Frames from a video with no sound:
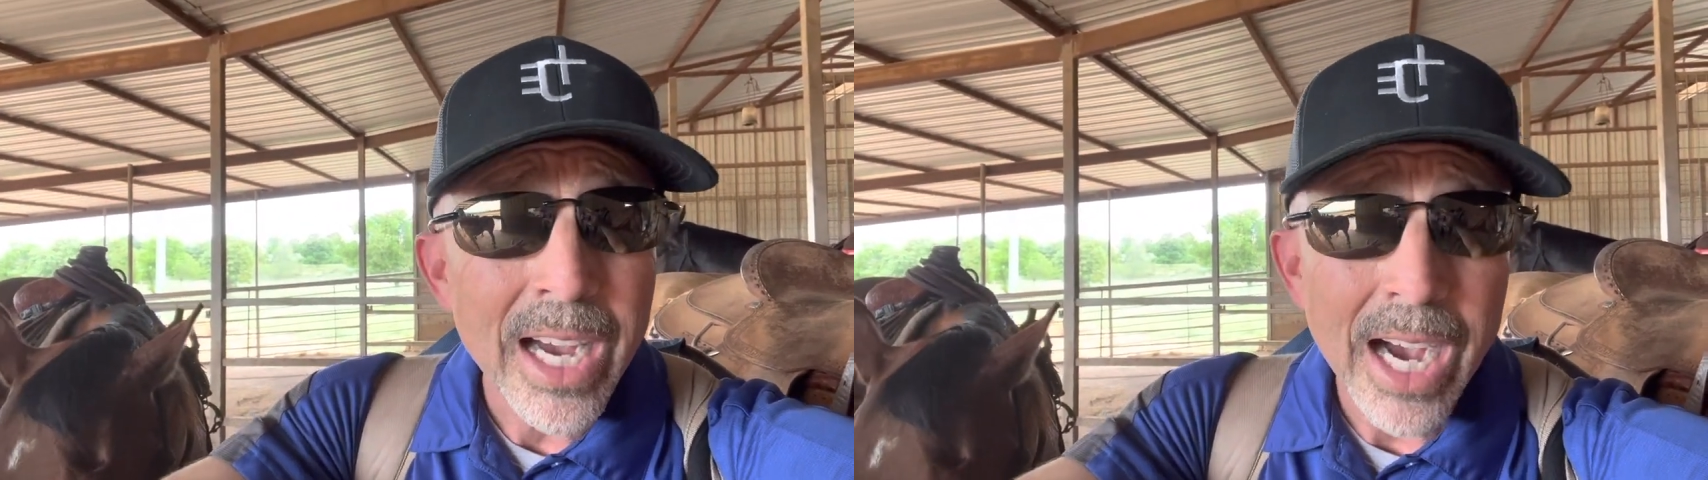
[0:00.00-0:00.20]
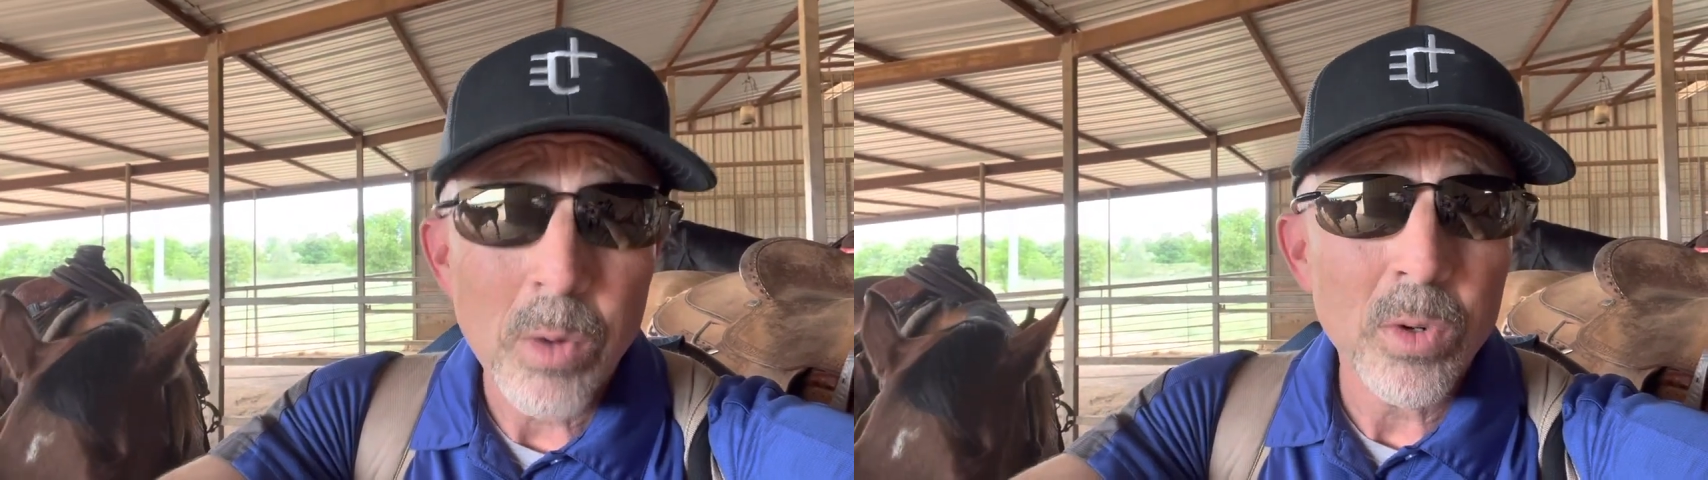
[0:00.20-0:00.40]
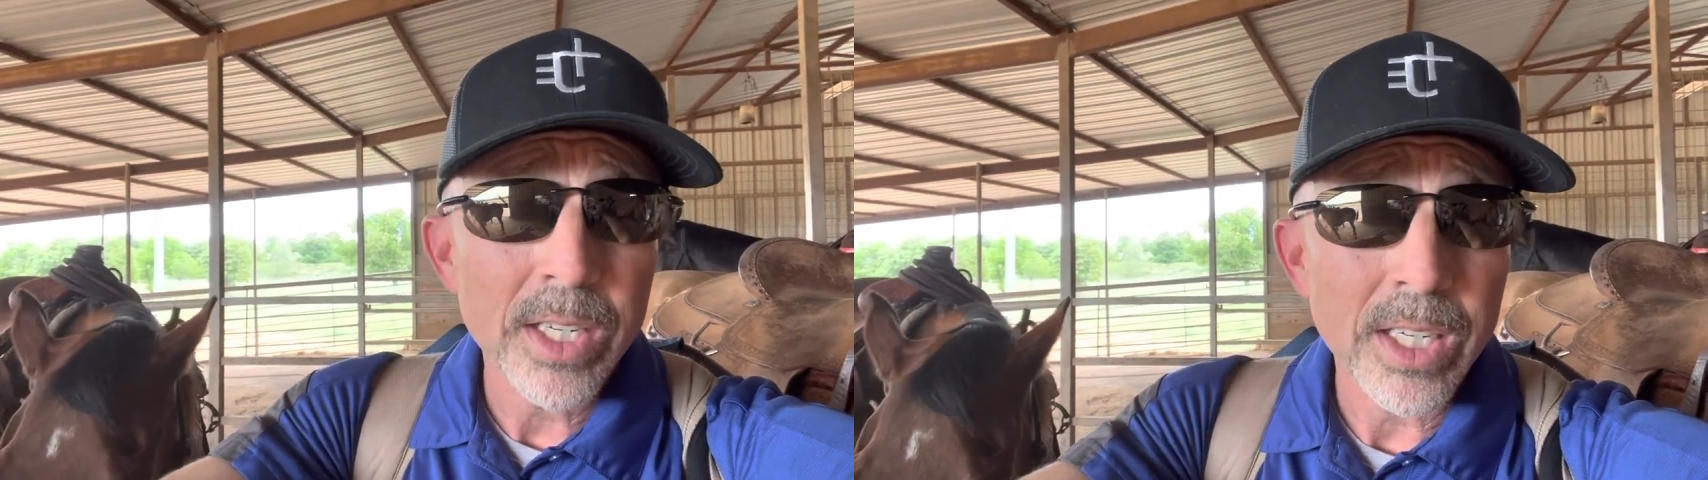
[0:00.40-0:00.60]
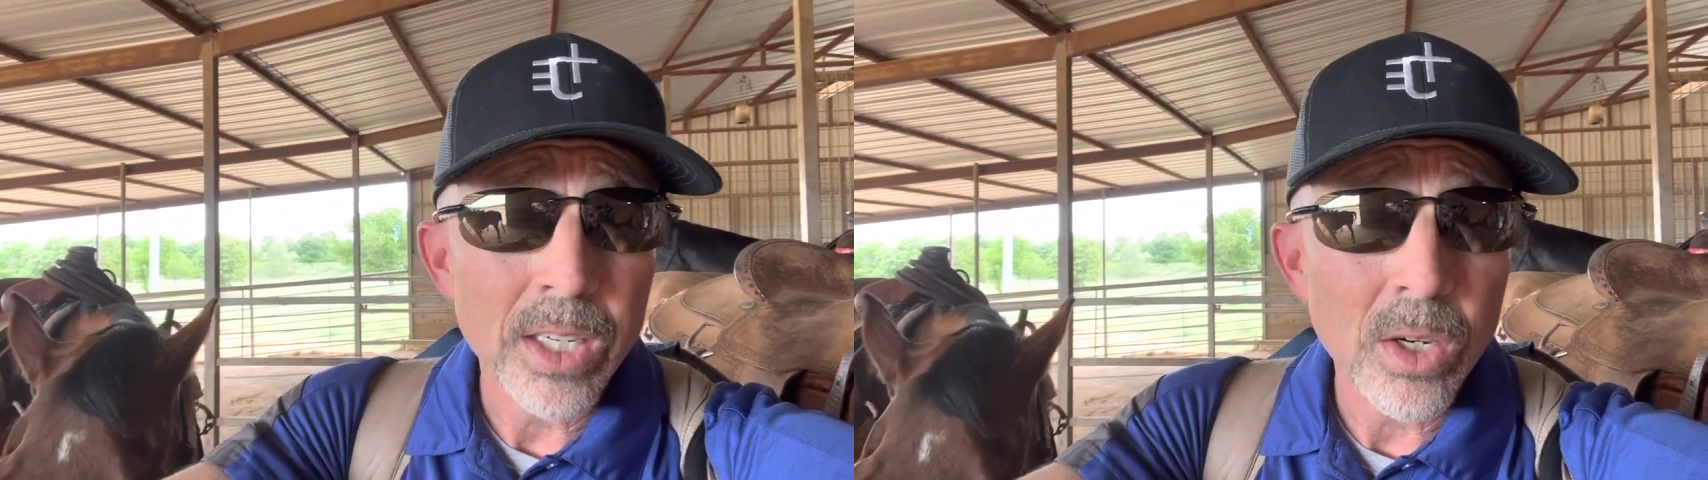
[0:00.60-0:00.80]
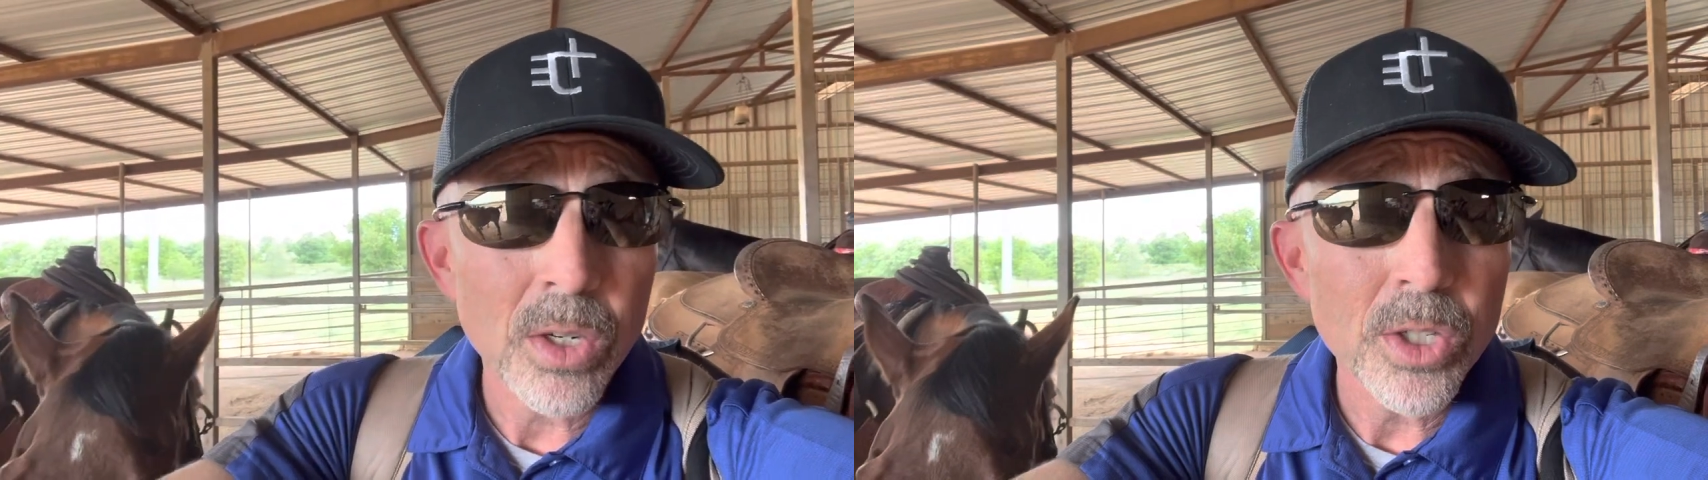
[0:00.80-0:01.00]
I want to
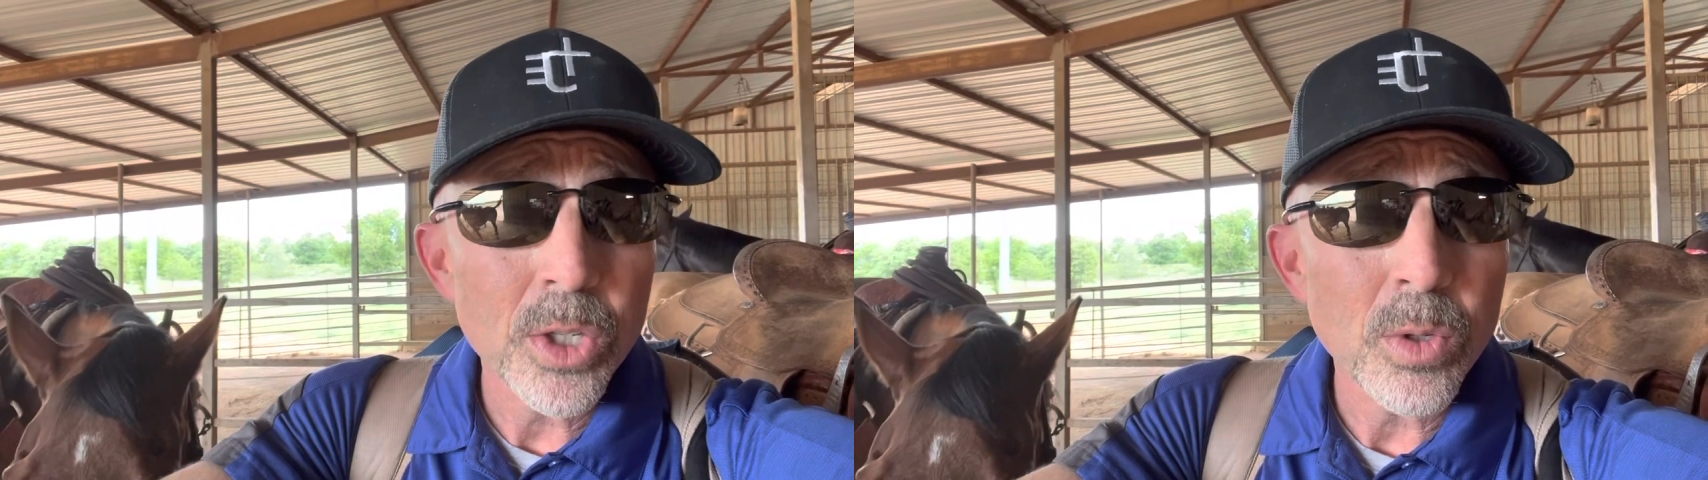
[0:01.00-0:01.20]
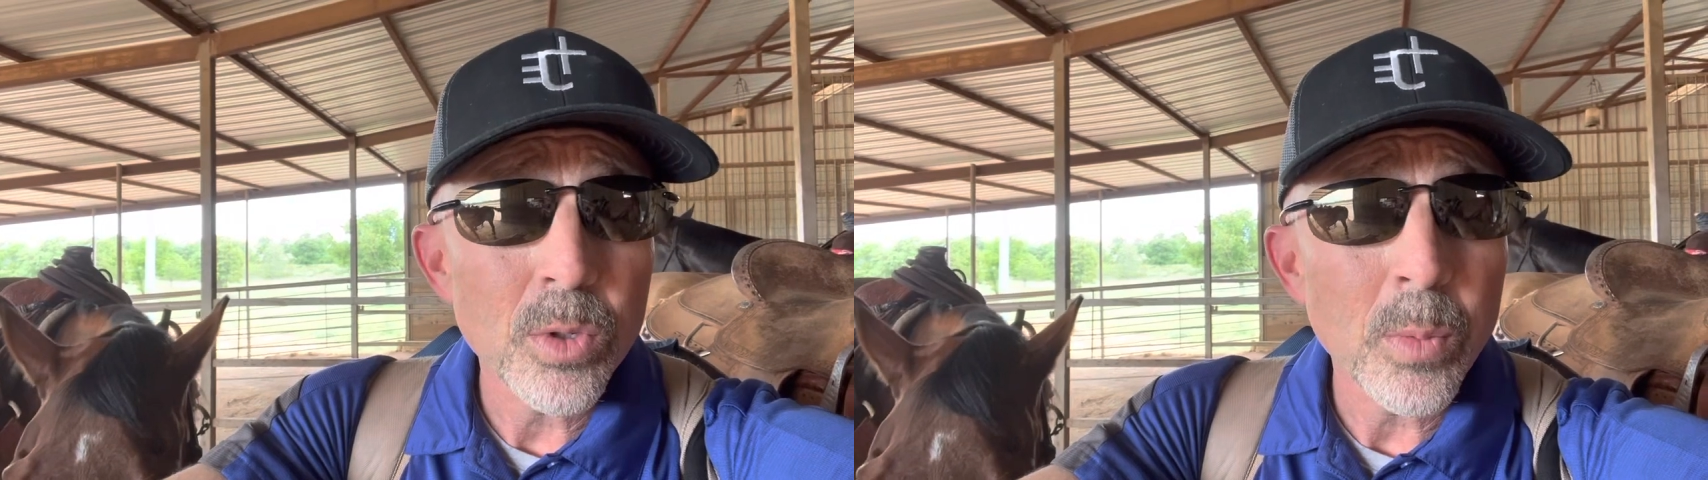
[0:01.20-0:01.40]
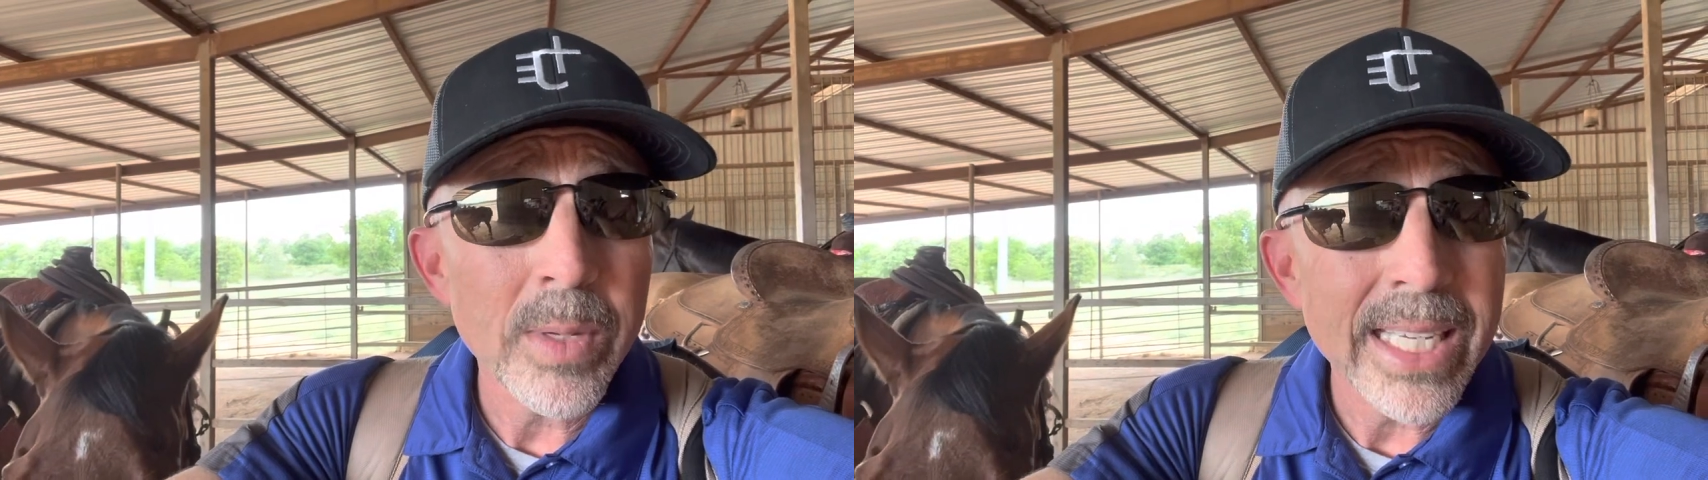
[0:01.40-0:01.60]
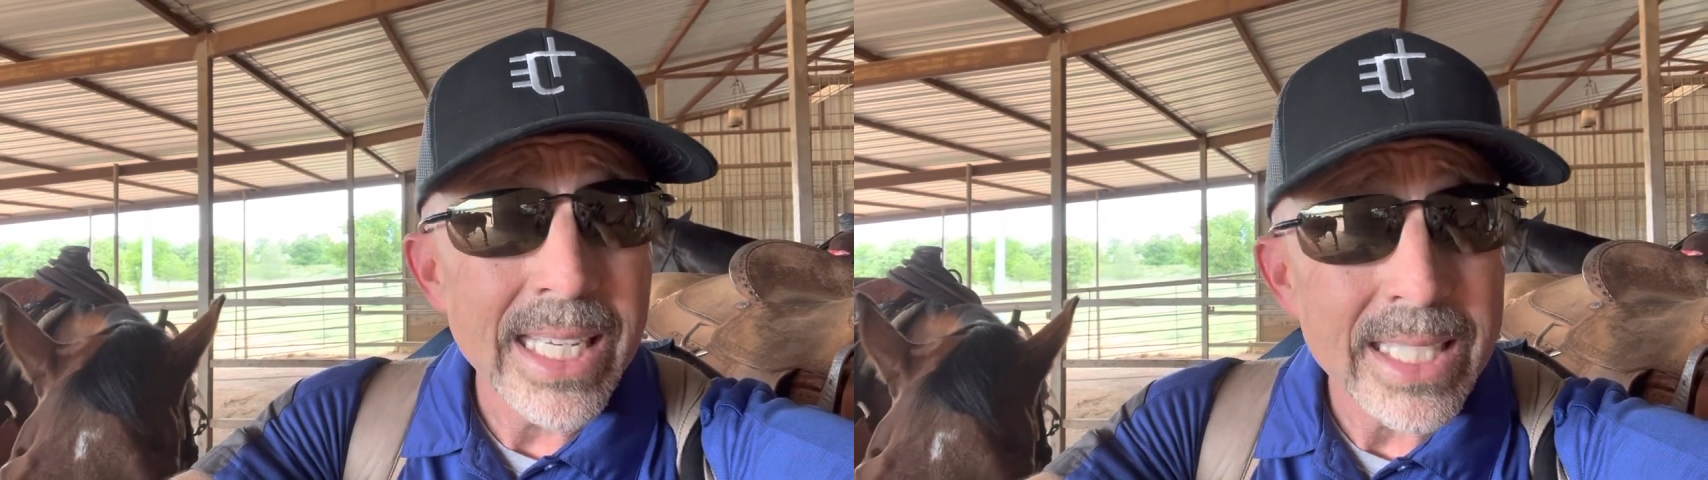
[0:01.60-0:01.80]
encourage you to begin